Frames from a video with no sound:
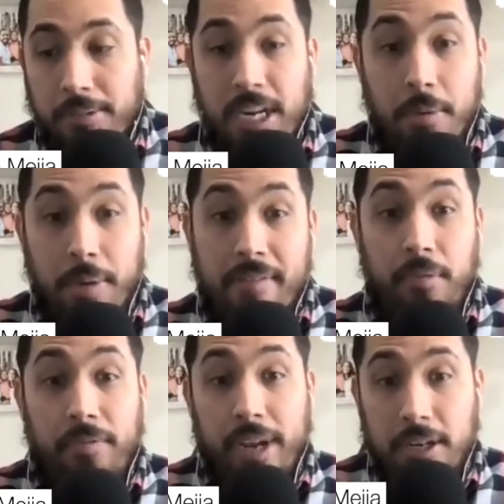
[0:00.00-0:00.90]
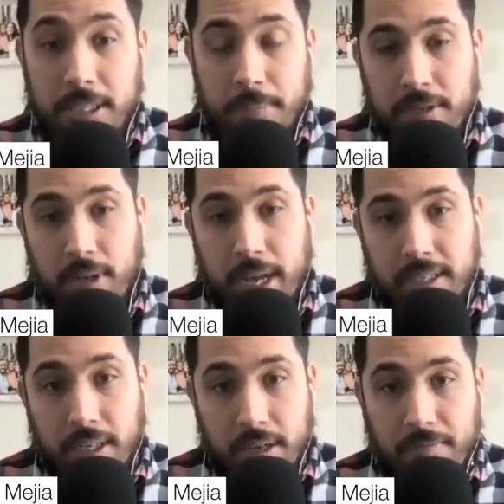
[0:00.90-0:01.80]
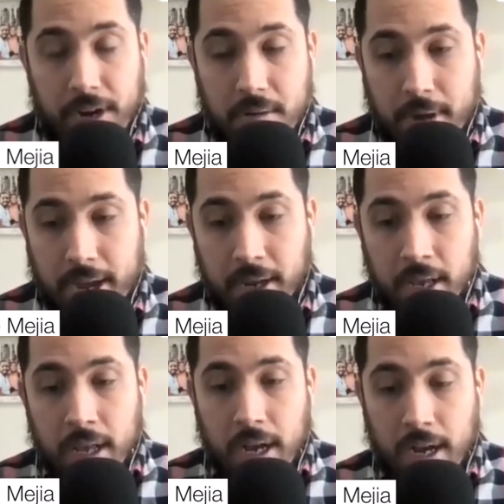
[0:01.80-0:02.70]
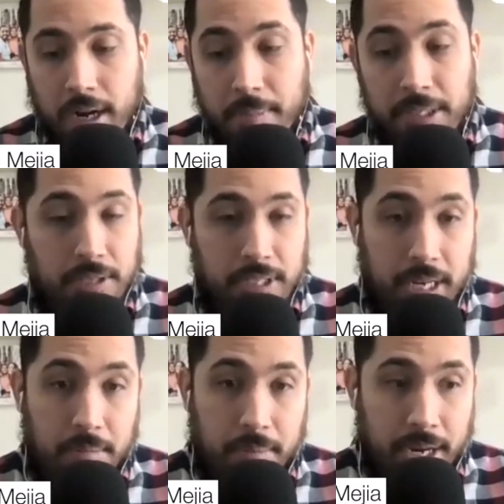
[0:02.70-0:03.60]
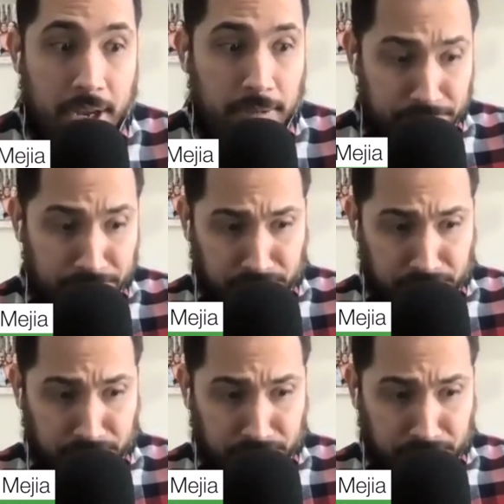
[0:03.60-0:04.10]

today, we have a very special guest, a good friend of mine. Uh, her name is Cristina Mineo.